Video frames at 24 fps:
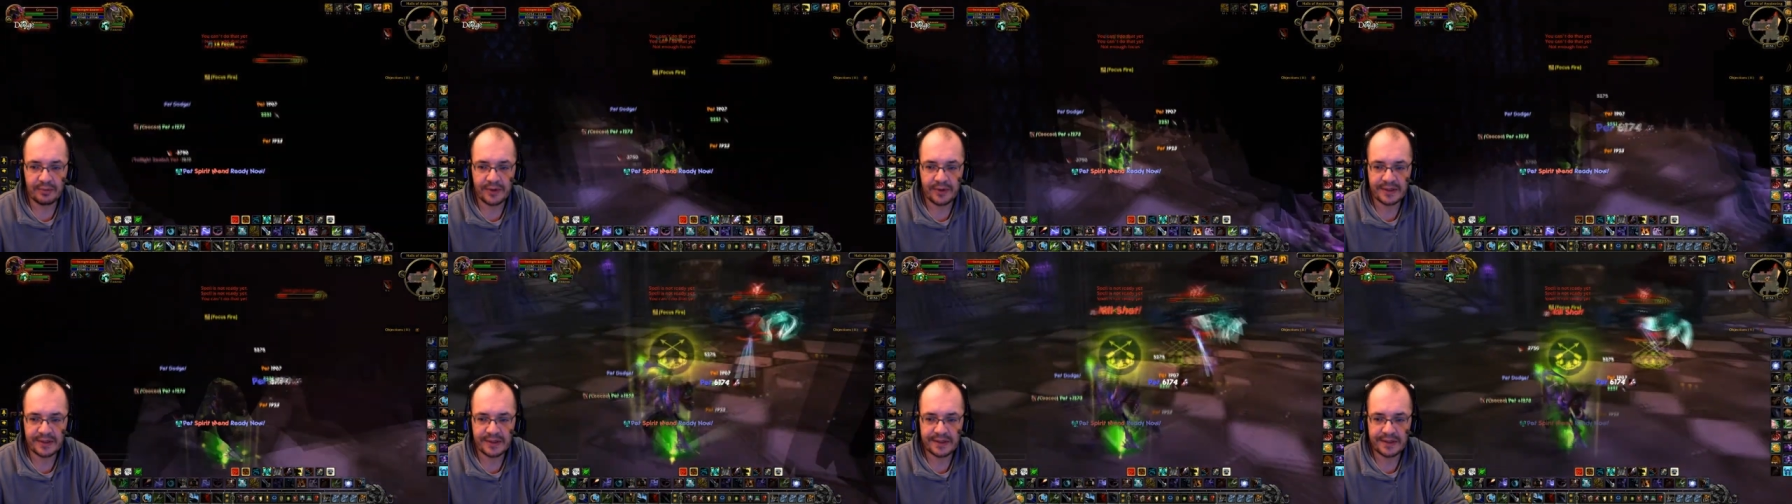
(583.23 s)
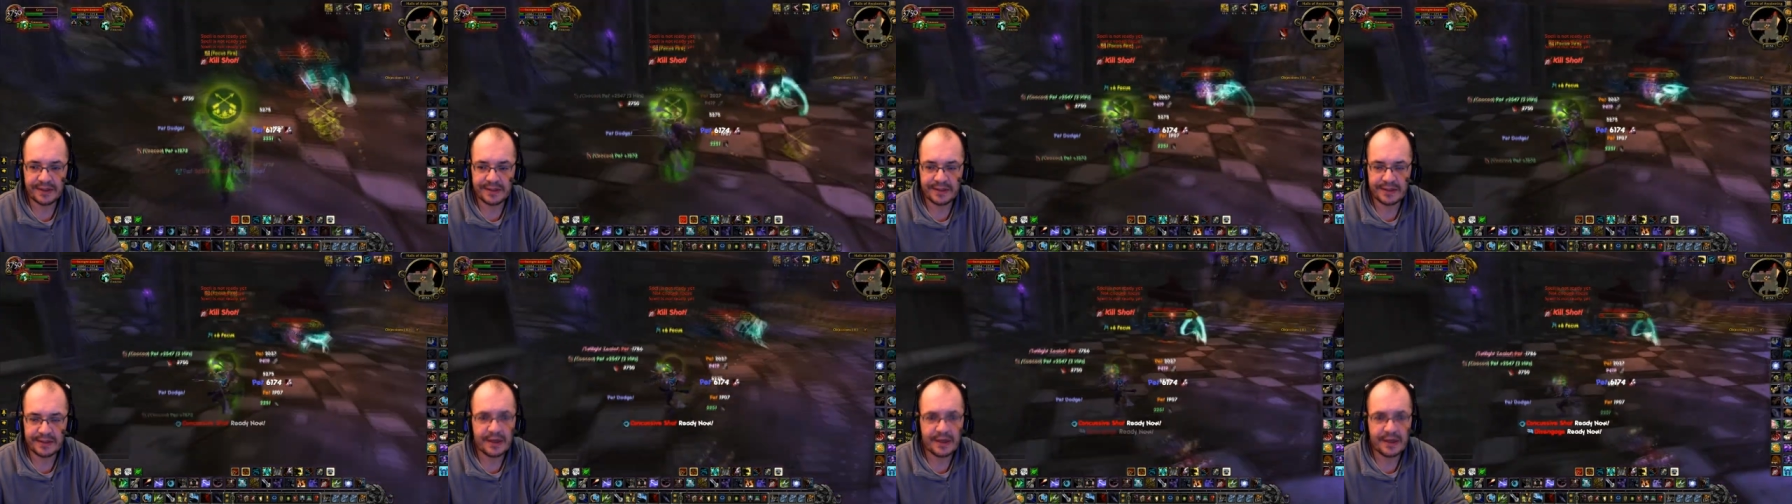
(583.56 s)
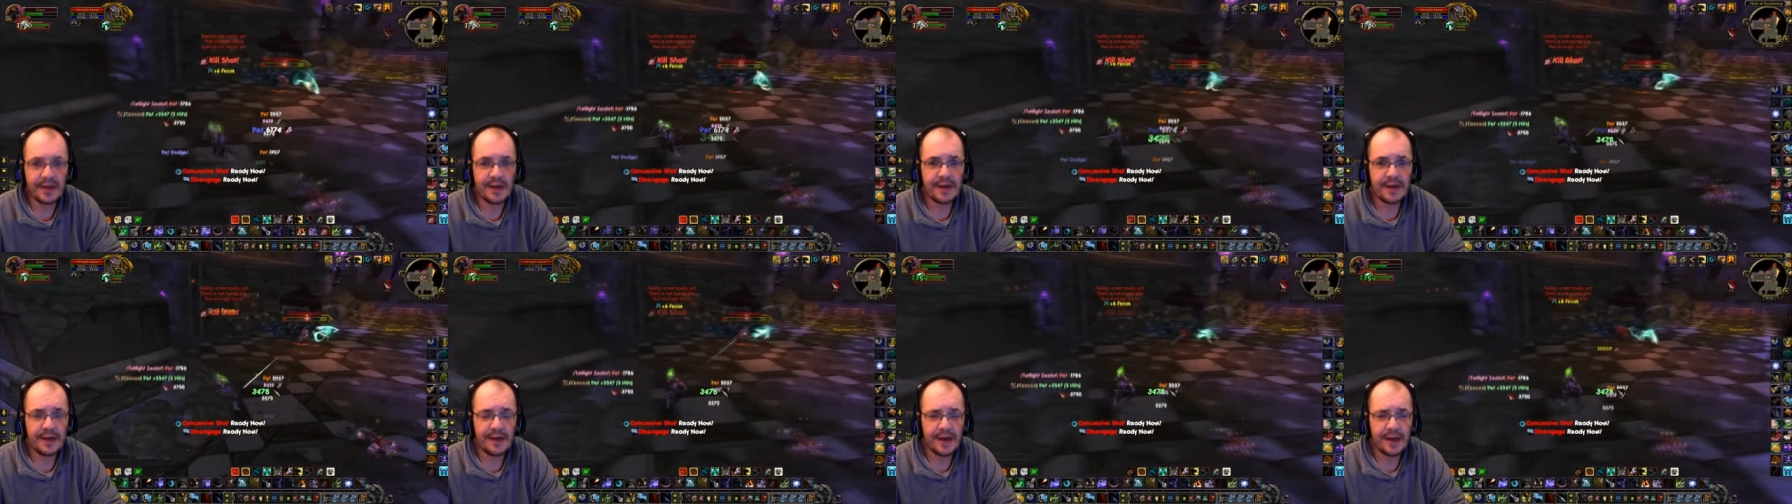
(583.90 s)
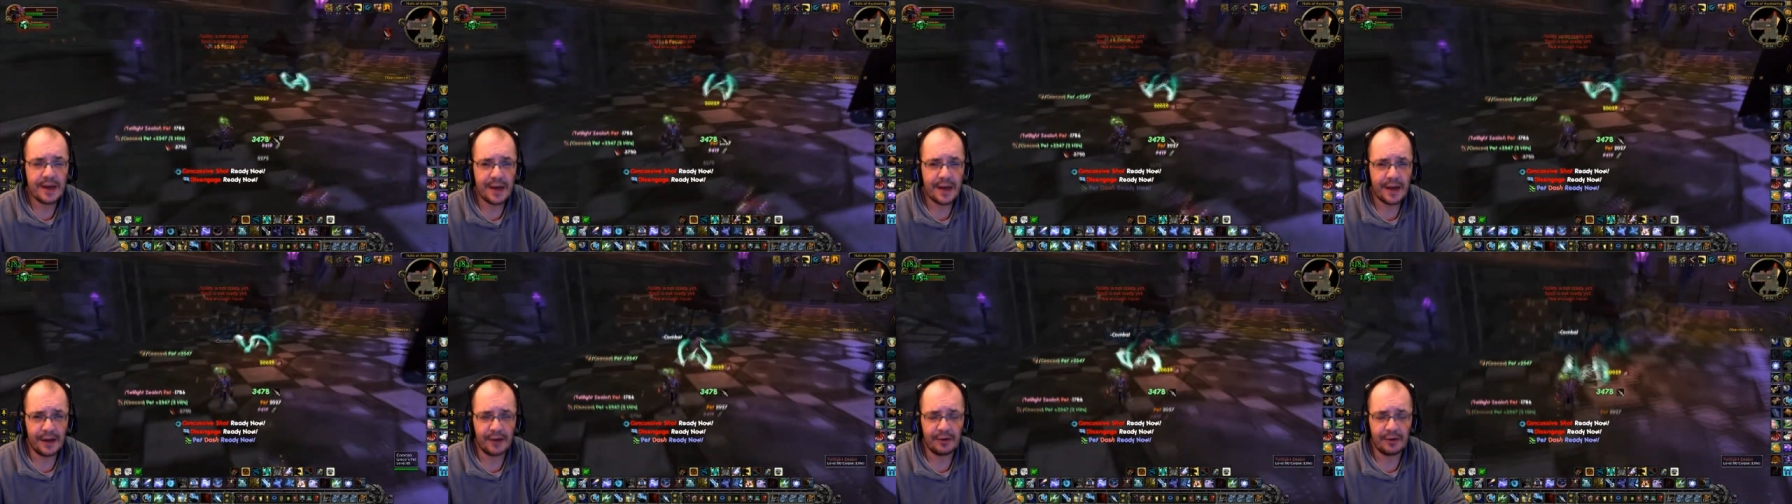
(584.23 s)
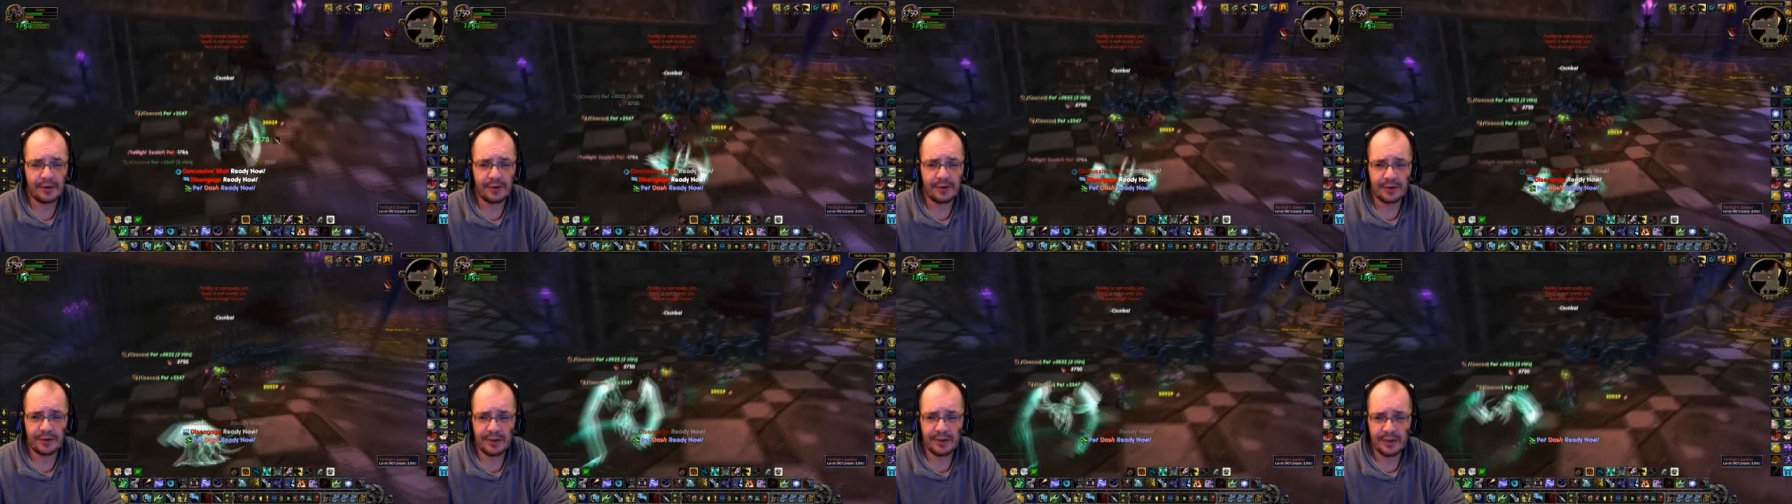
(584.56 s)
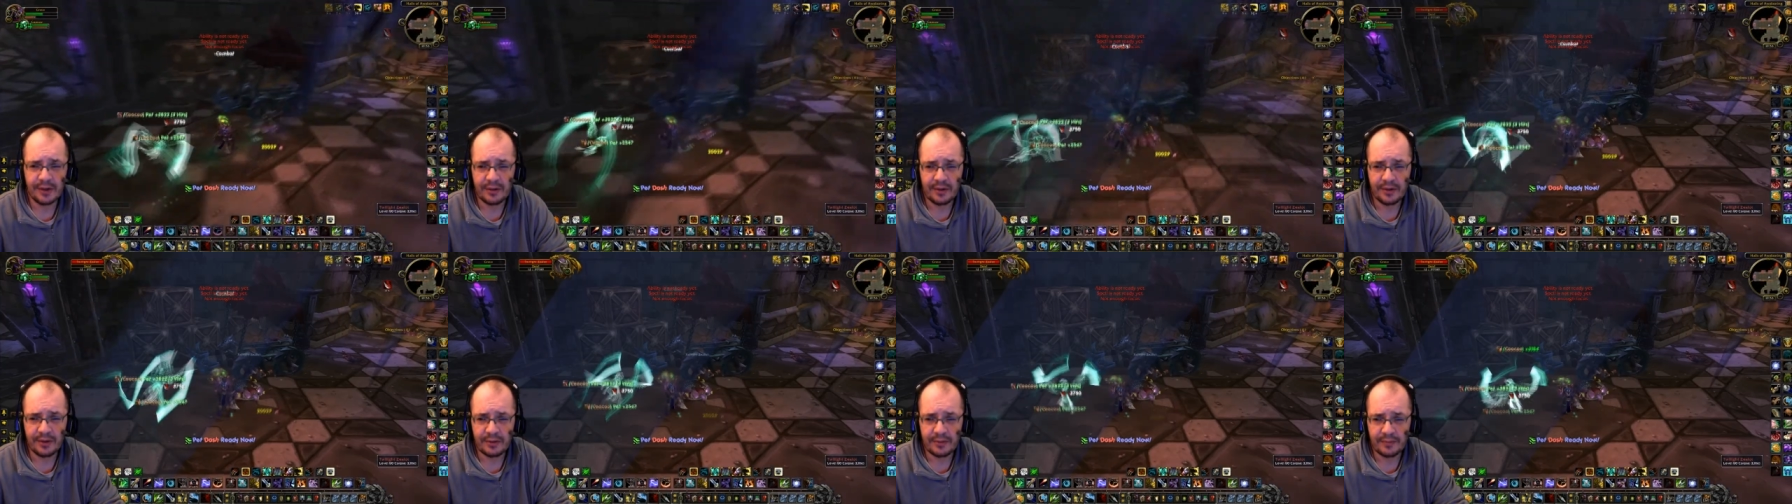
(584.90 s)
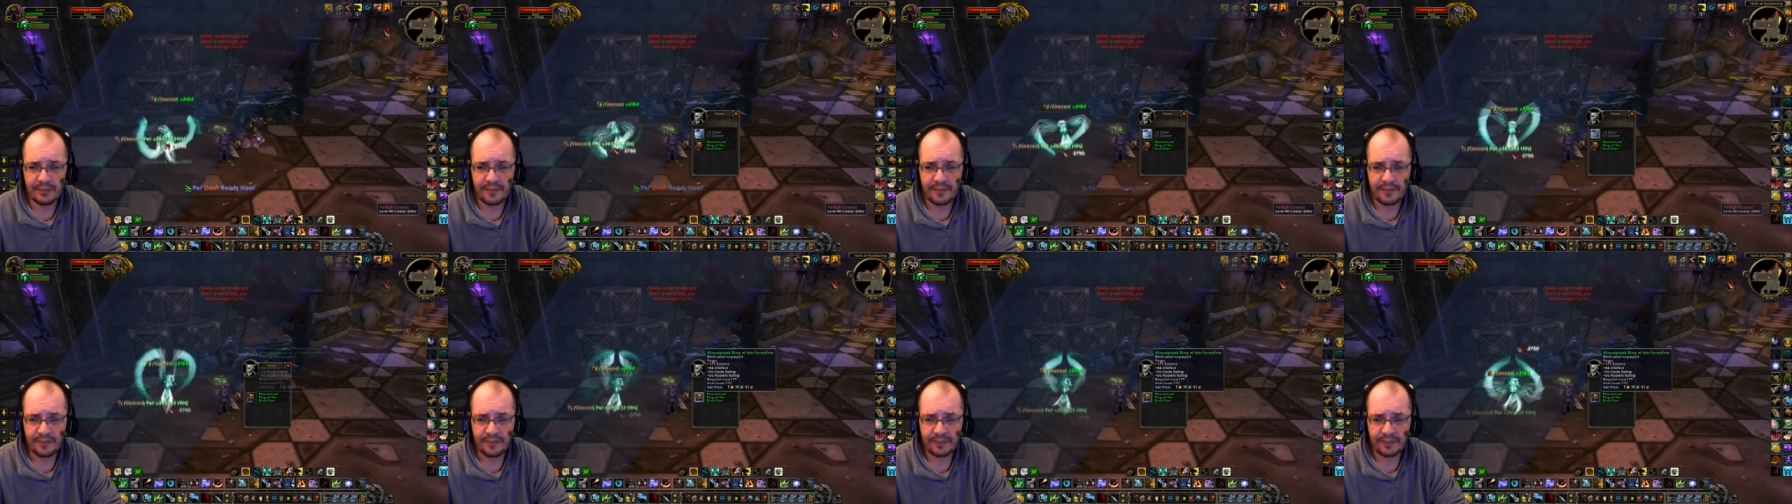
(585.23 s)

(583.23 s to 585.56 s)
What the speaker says: presents and continue.